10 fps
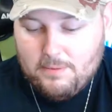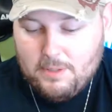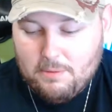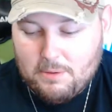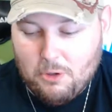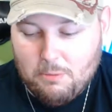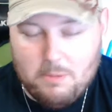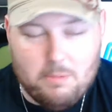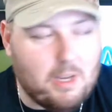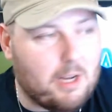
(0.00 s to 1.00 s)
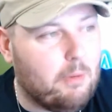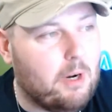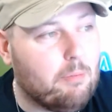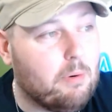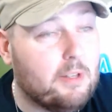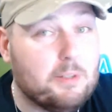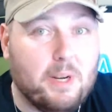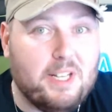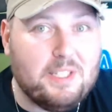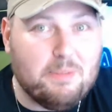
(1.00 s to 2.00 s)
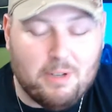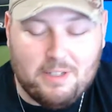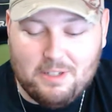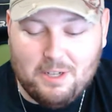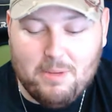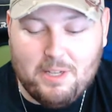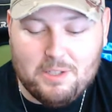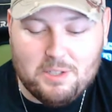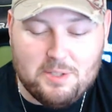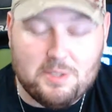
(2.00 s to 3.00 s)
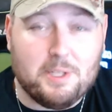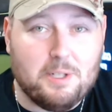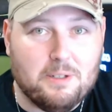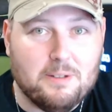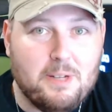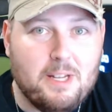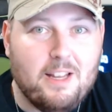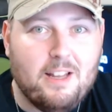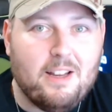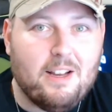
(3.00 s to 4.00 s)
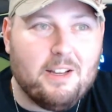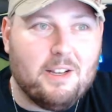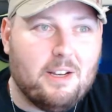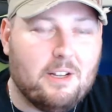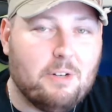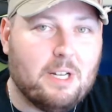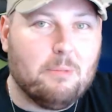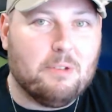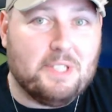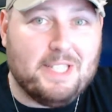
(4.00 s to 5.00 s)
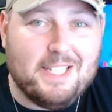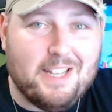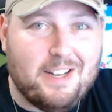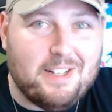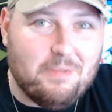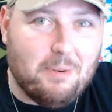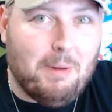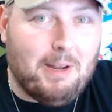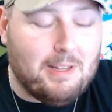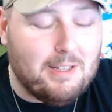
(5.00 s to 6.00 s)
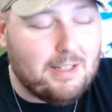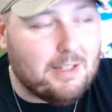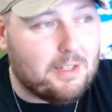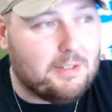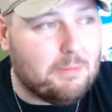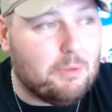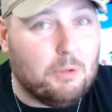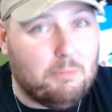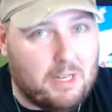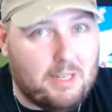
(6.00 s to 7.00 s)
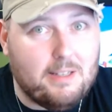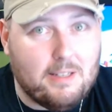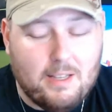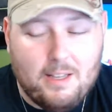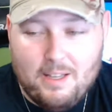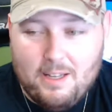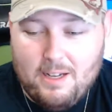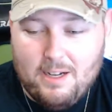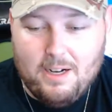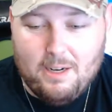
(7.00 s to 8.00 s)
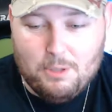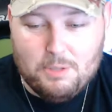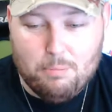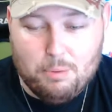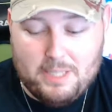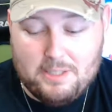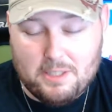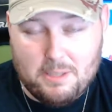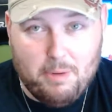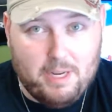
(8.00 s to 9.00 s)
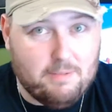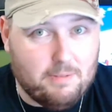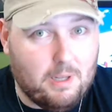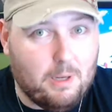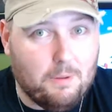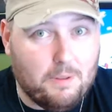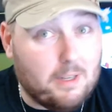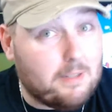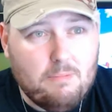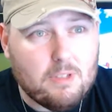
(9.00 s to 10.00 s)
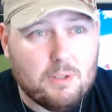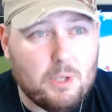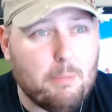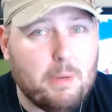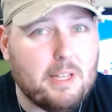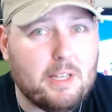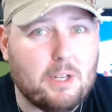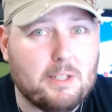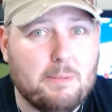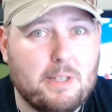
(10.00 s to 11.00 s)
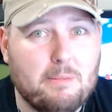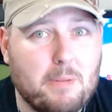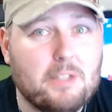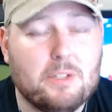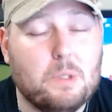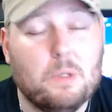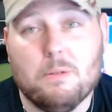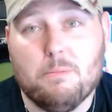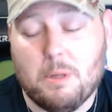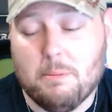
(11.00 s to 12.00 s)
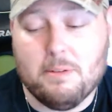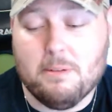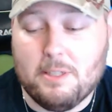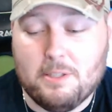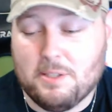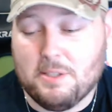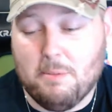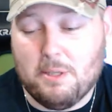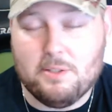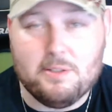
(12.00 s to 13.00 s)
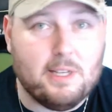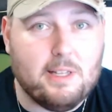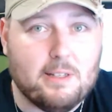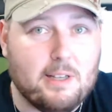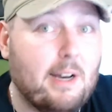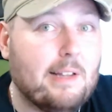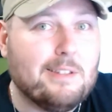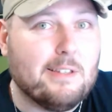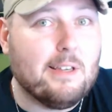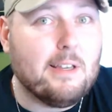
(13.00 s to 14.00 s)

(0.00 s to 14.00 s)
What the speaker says: It would normally be out of my price range, but I managed to sell a Dragon Ball Z card for money, like some good money, which practically paid for the whole thing. So it barely cost me much at all, probably just as much as the other cards here,